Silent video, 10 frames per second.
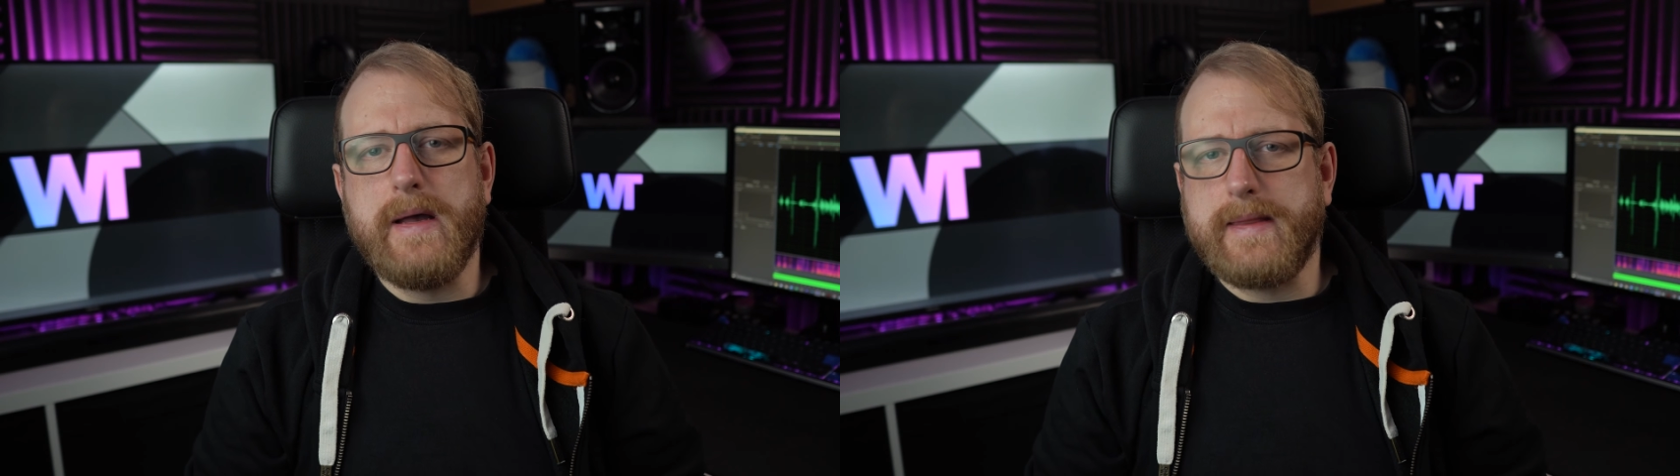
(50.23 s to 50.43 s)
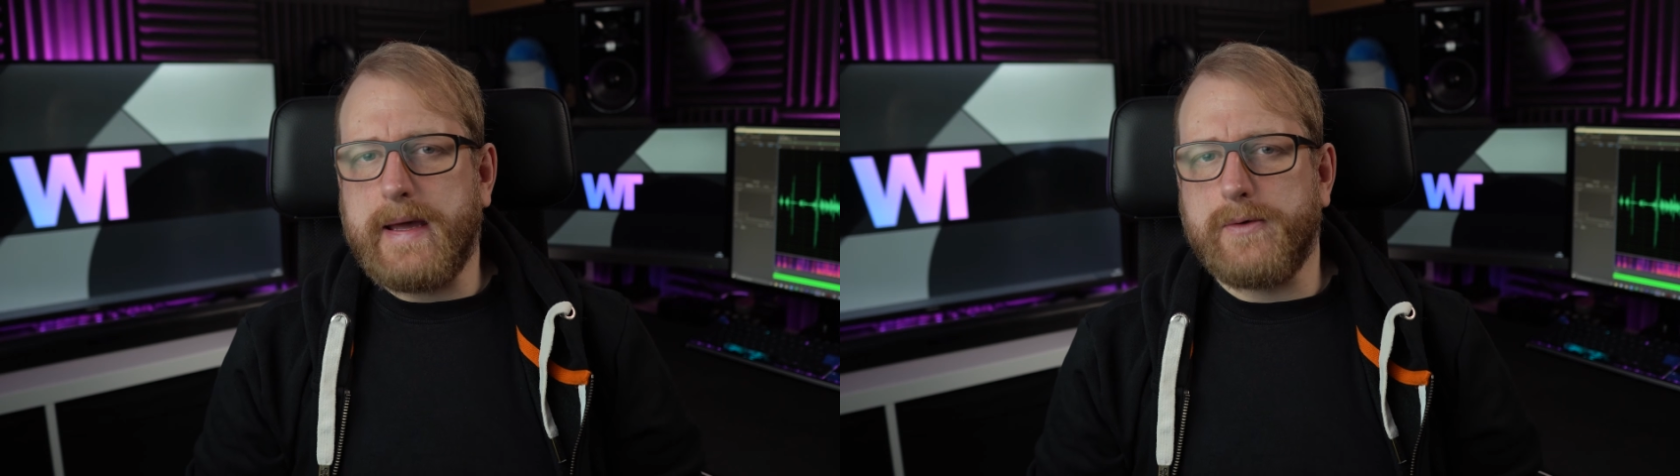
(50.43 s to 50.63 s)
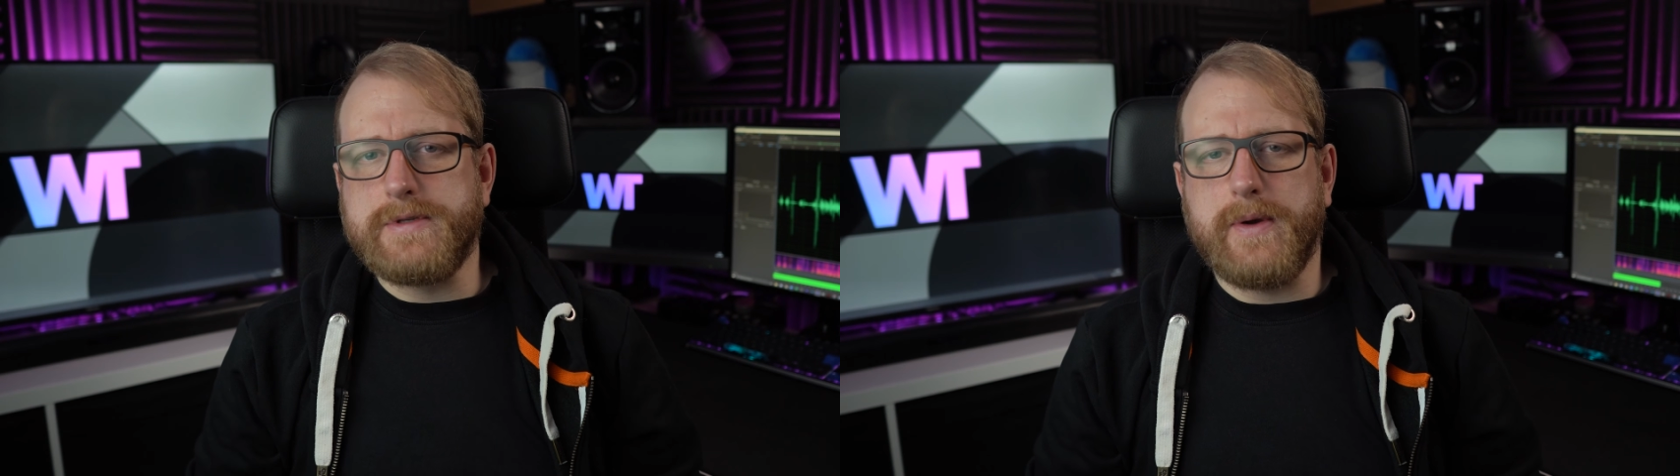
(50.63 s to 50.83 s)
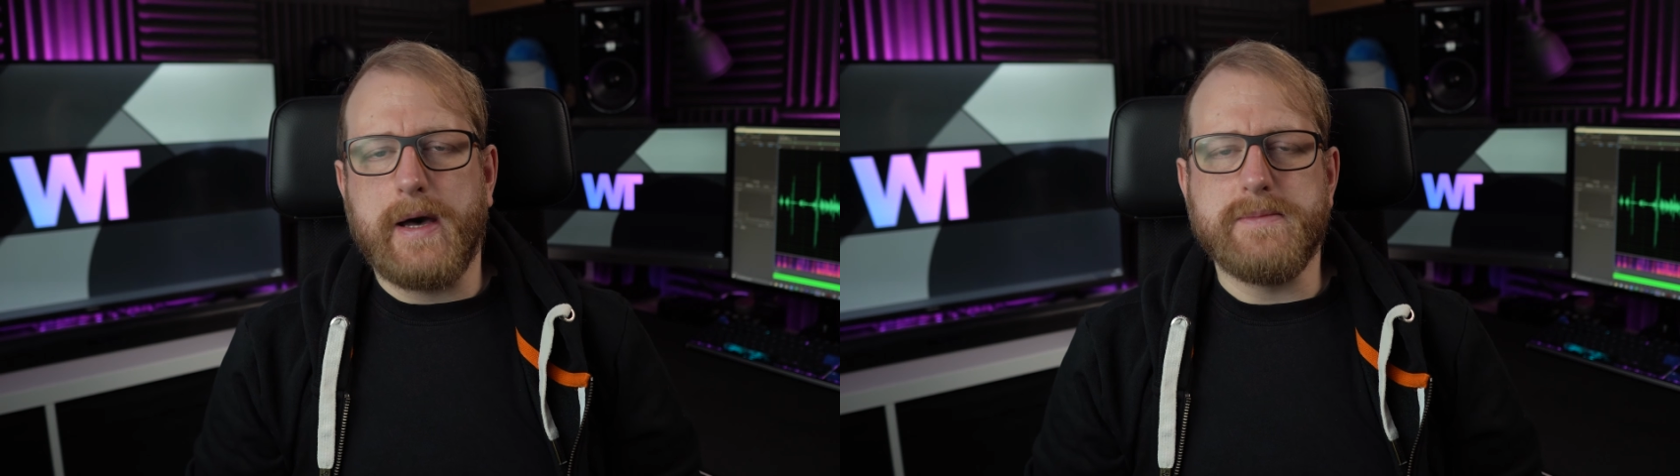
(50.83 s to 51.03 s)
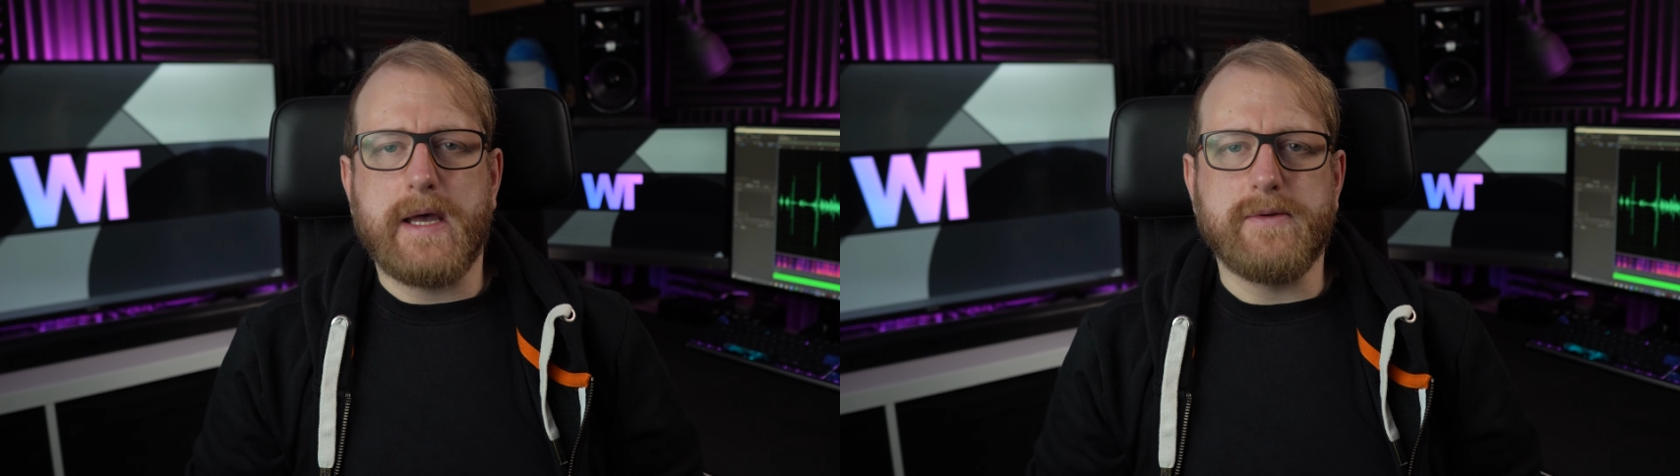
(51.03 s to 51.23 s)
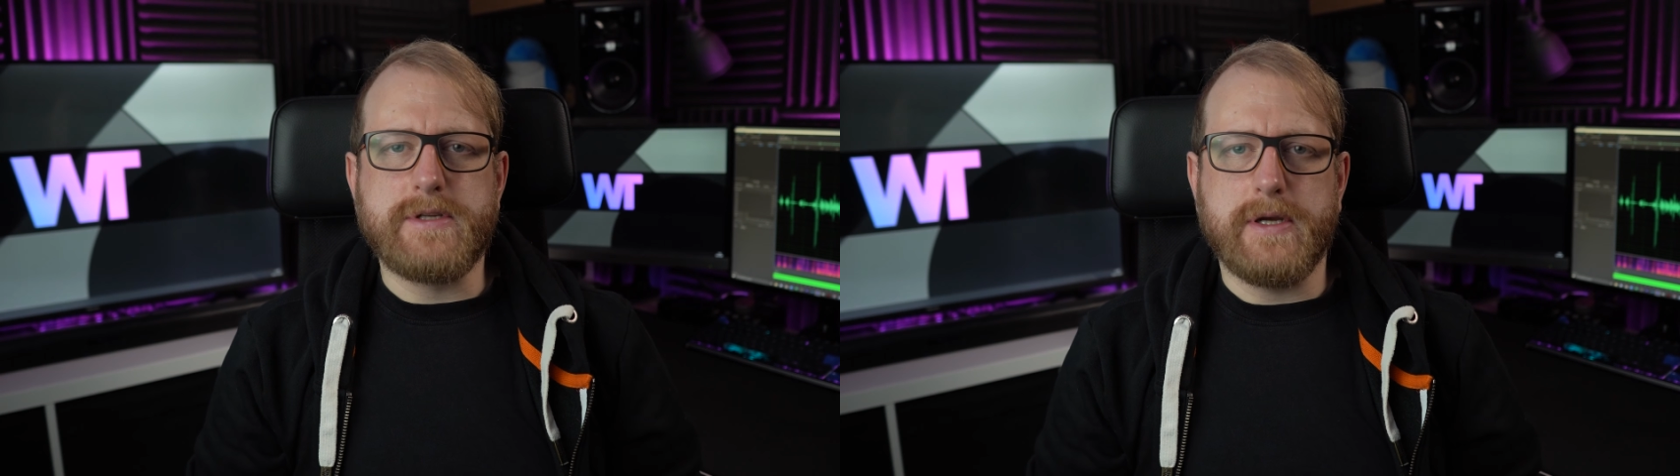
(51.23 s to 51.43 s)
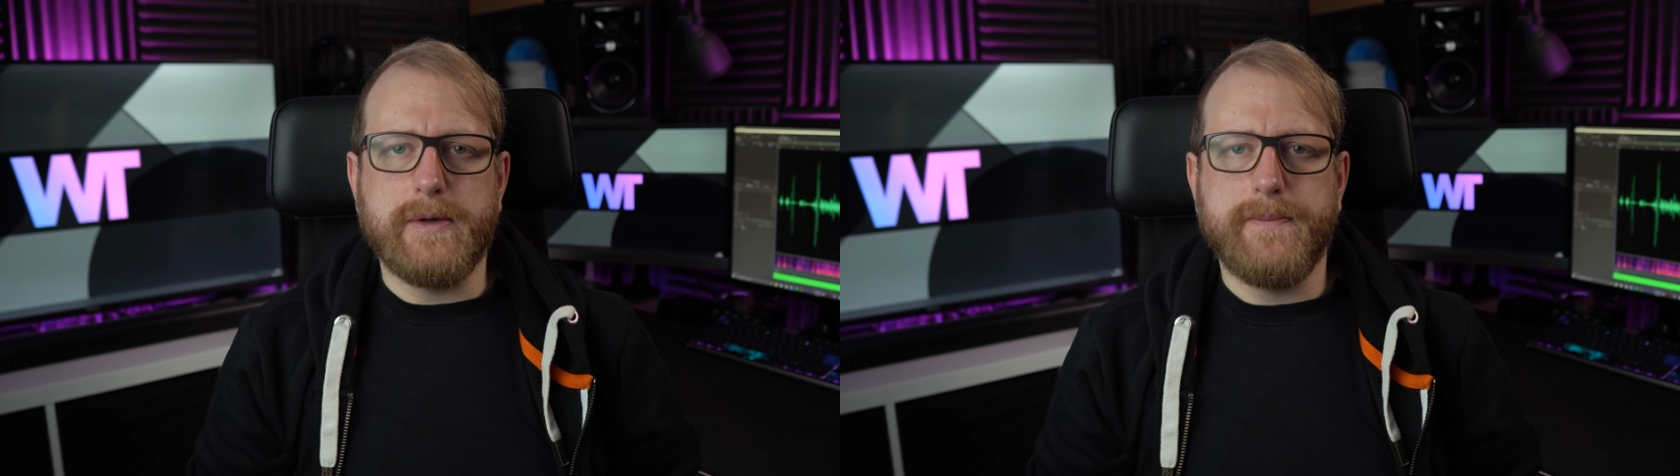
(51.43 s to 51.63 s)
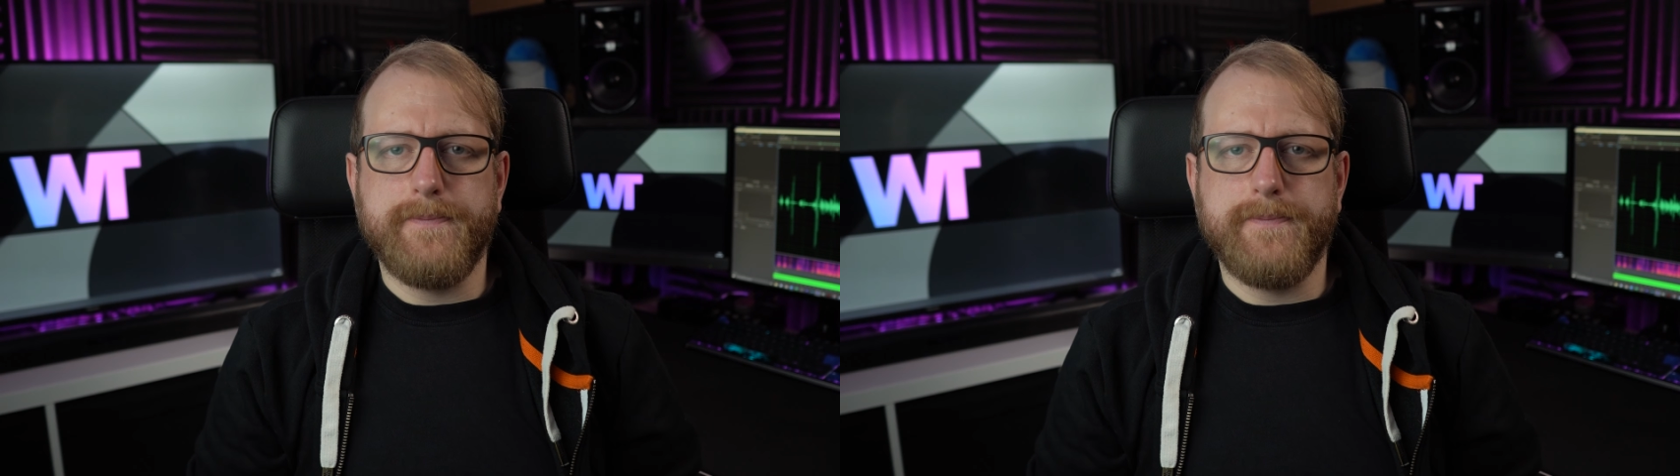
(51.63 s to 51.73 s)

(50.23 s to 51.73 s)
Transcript: that also helps out too.